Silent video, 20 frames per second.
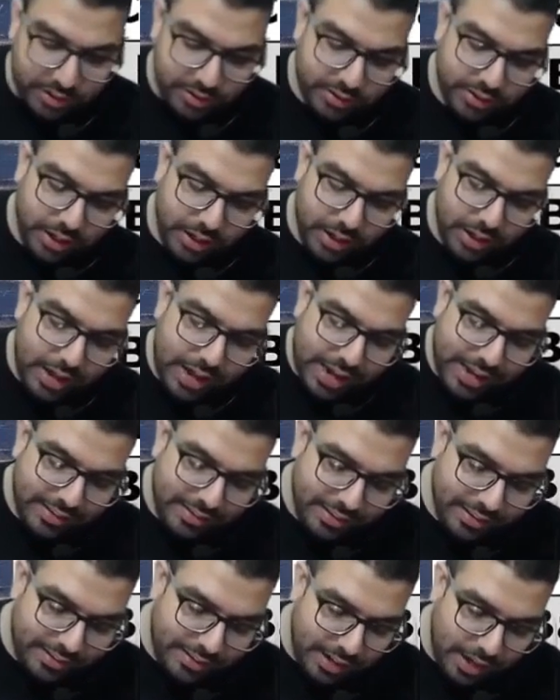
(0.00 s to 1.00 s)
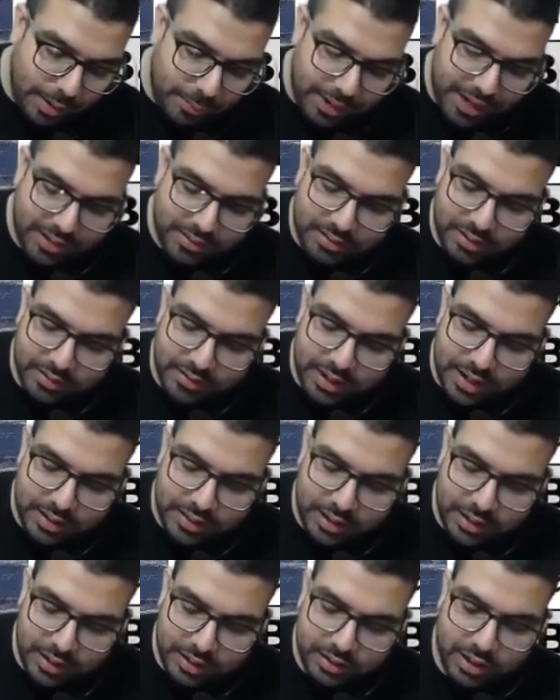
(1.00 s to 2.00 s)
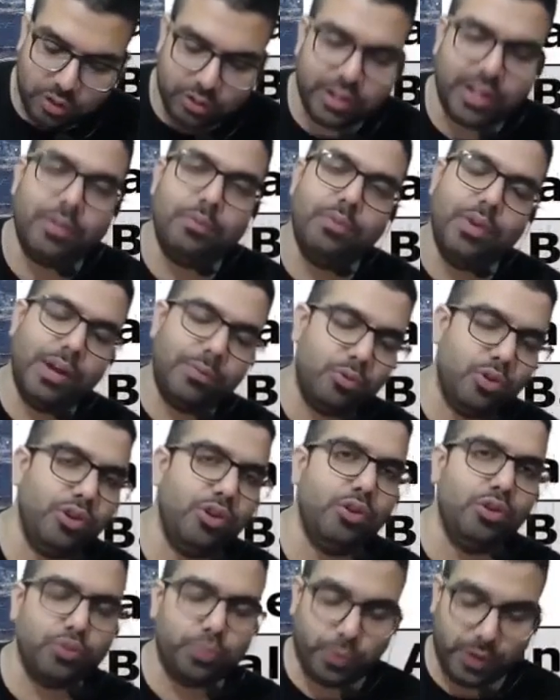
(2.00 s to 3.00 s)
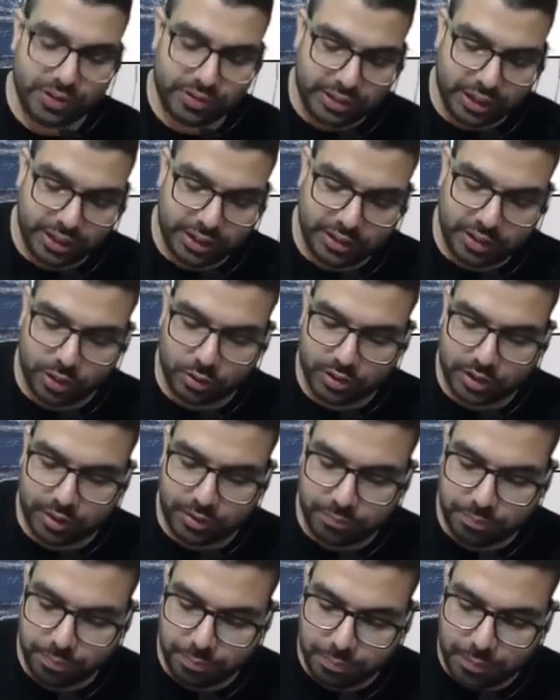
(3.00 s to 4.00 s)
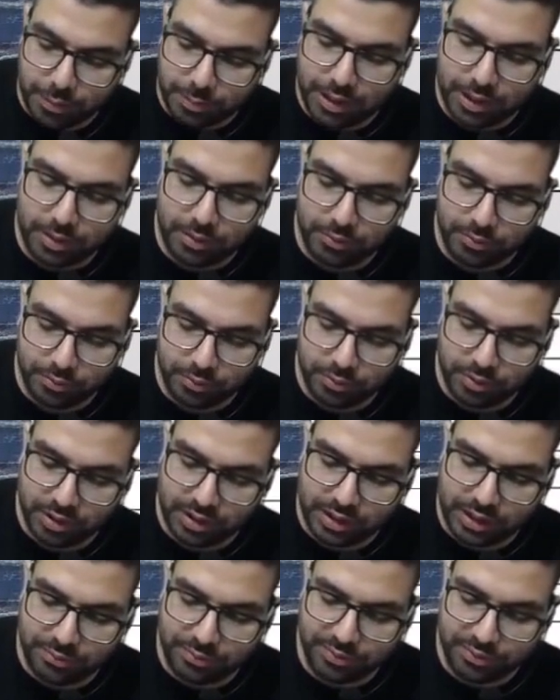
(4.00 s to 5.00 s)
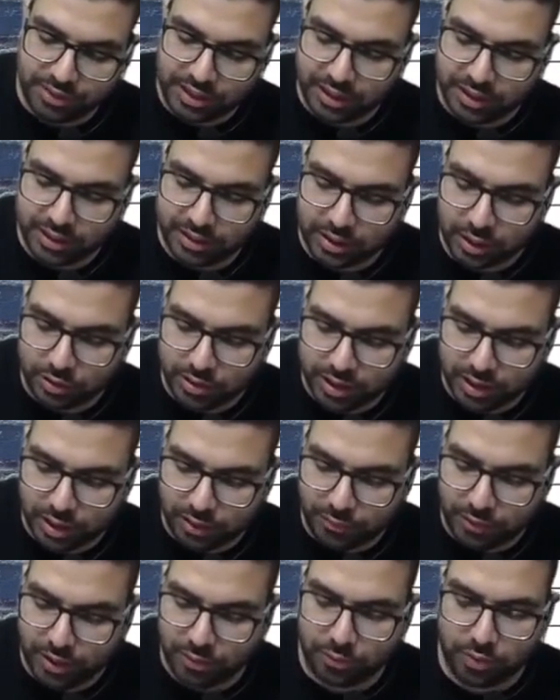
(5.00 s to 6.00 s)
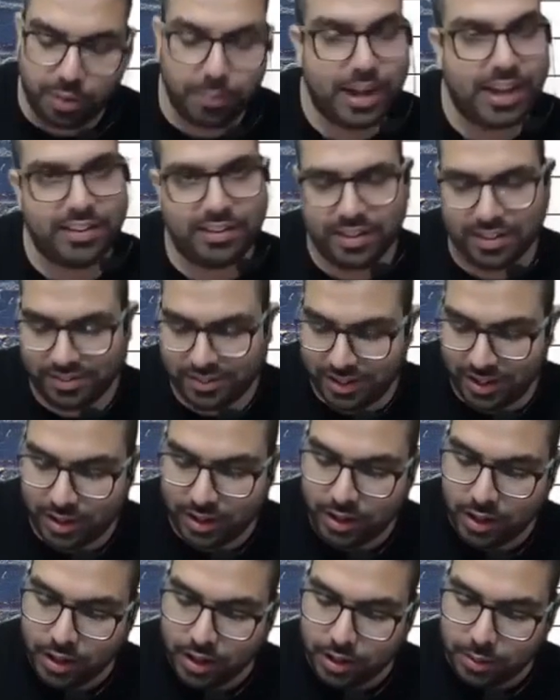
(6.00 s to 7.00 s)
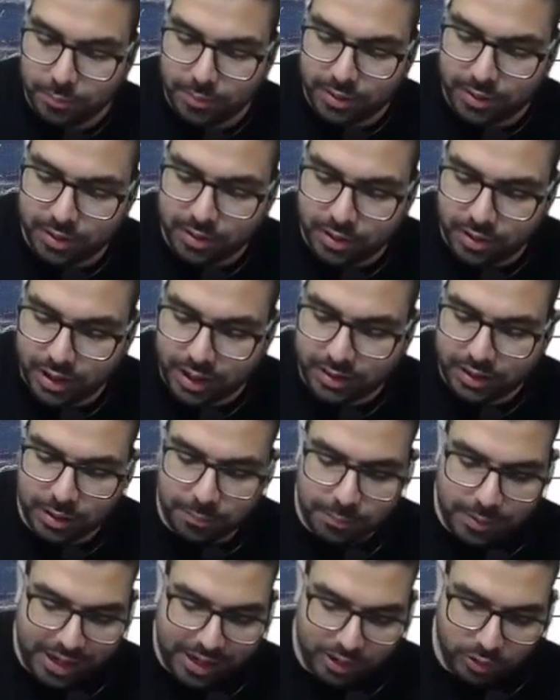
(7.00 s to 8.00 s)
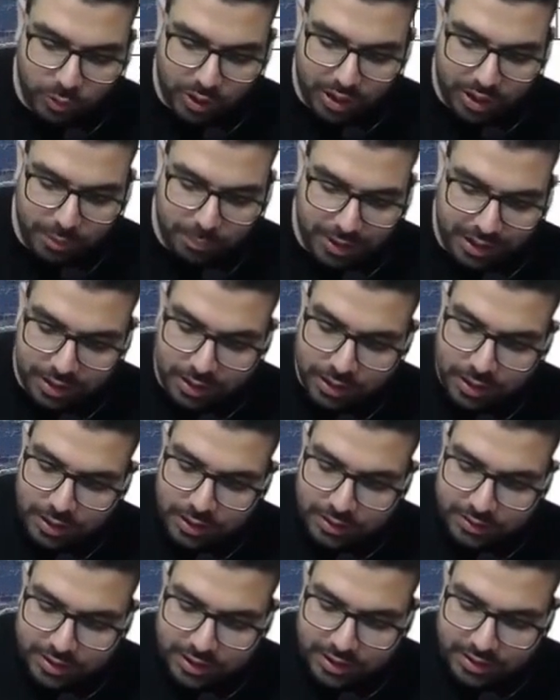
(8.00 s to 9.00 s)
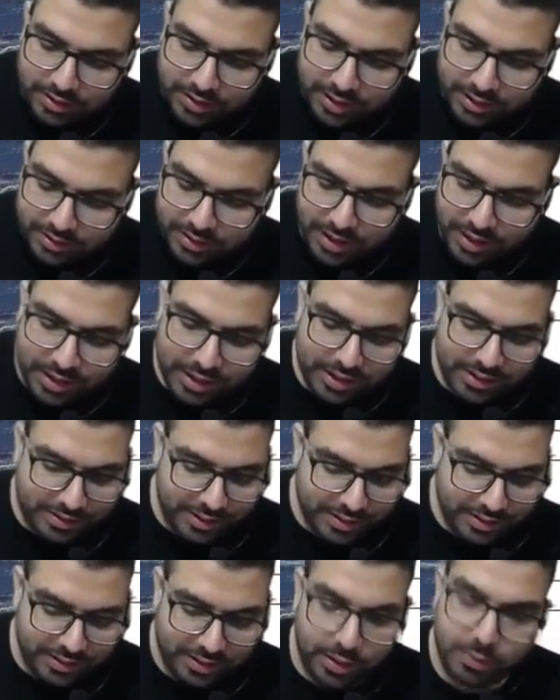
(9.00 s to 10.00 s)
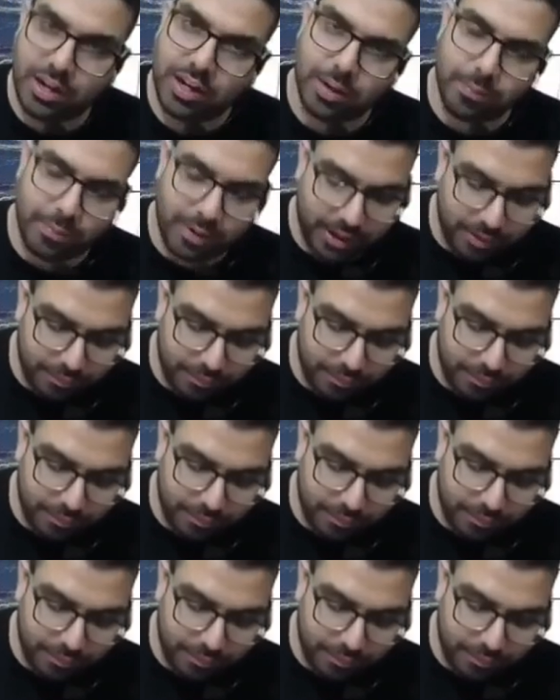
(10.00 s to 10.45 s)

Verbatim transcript: Sir, IGST ka balance is there 30,000. We have to use first 30,000. Baba, give 30,000 refund from IGST. Nothing balance will remain. CGST and SGST will remain.